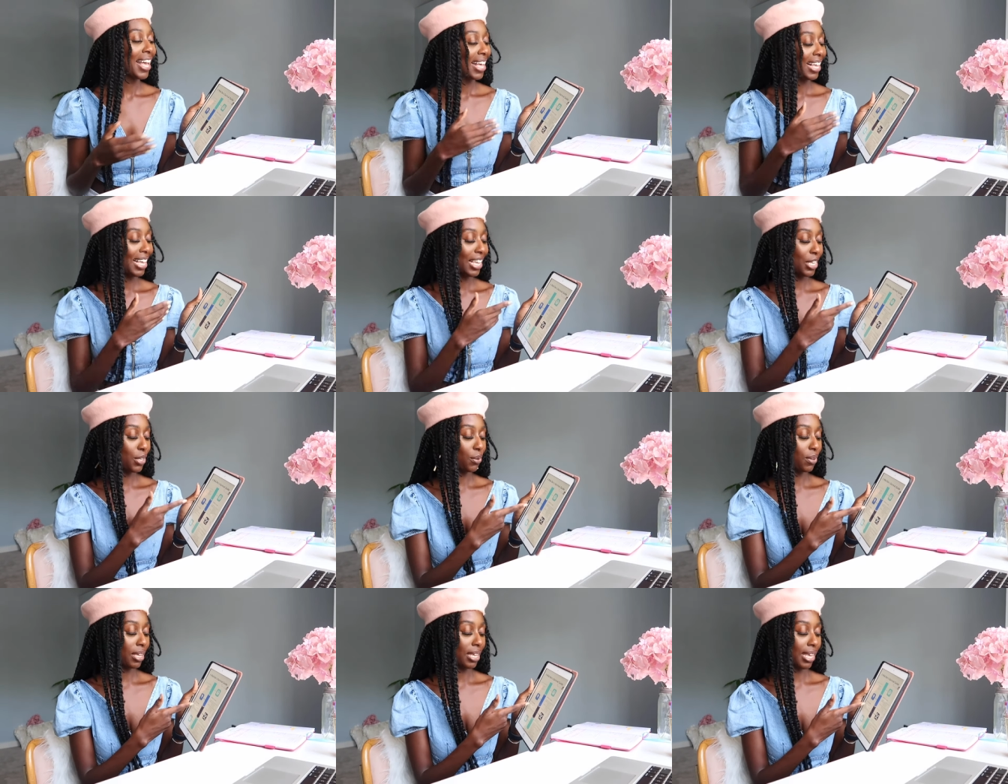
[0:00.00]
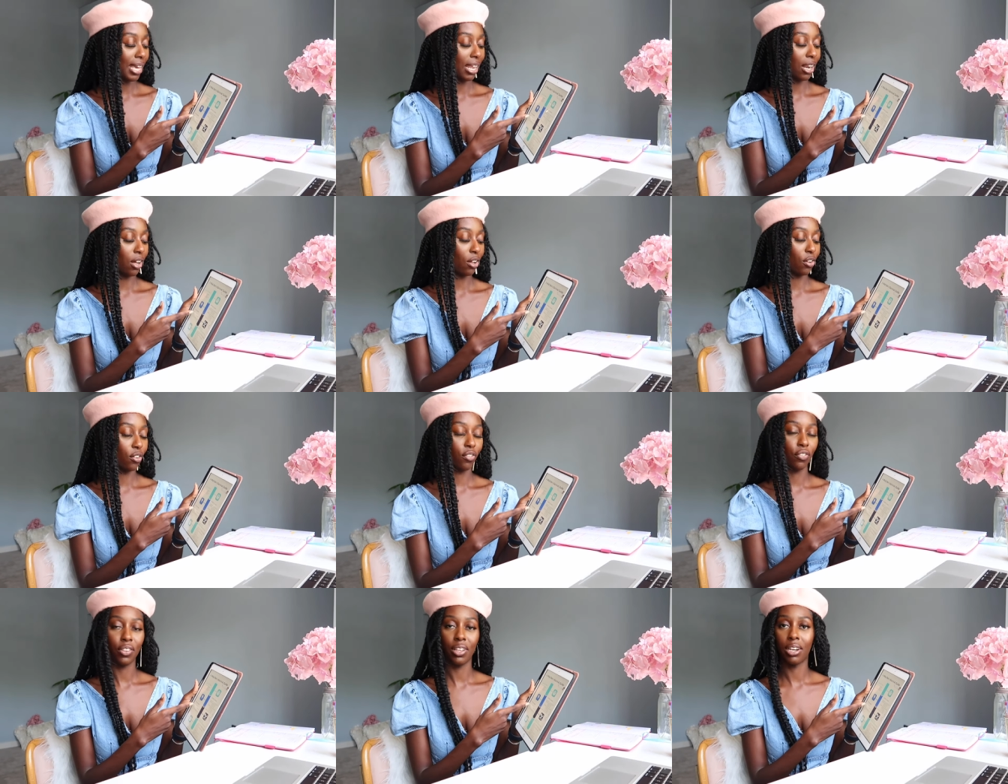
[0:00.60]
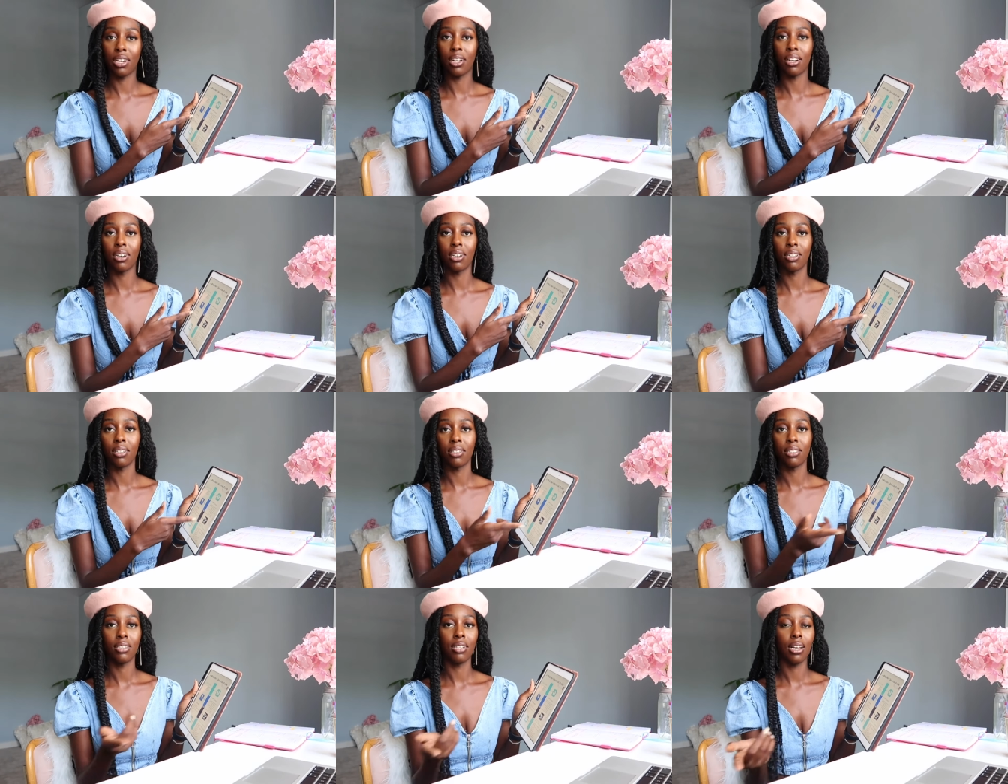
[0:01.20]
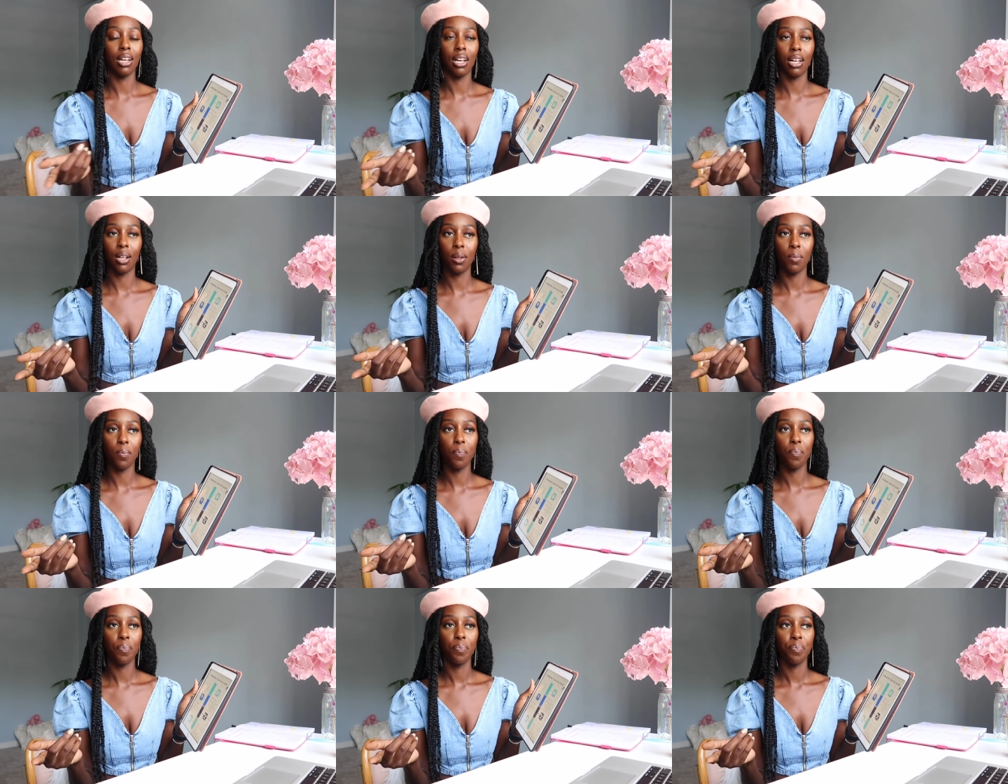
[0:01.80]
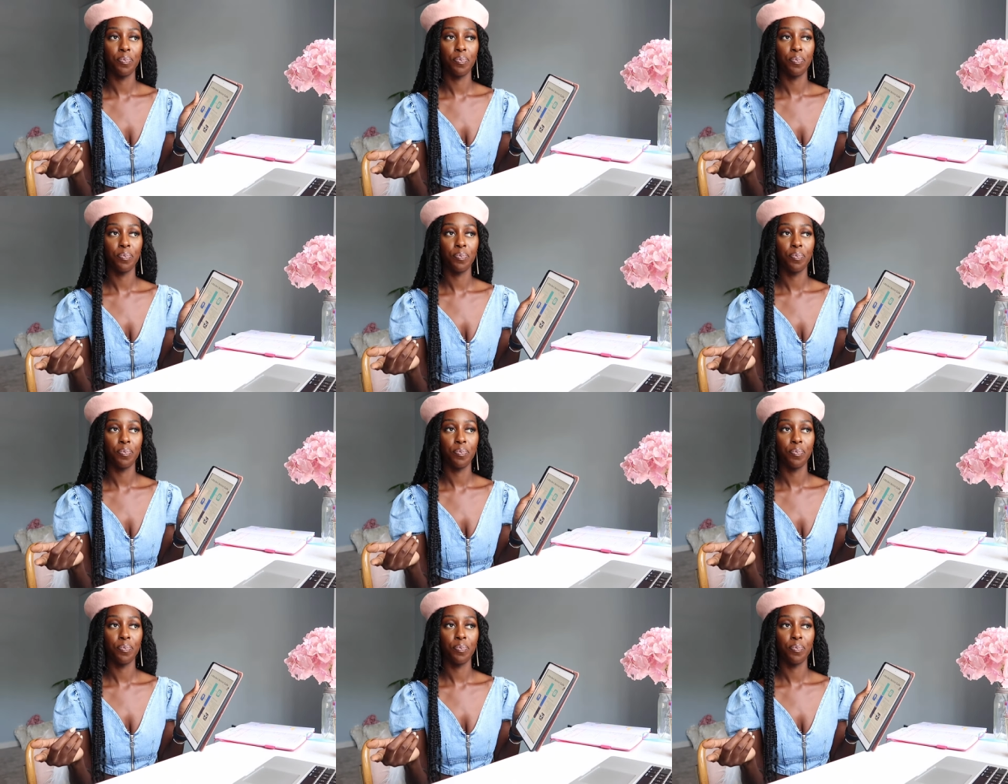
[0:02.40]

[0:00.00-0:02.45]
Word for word: And you can get all of their, um,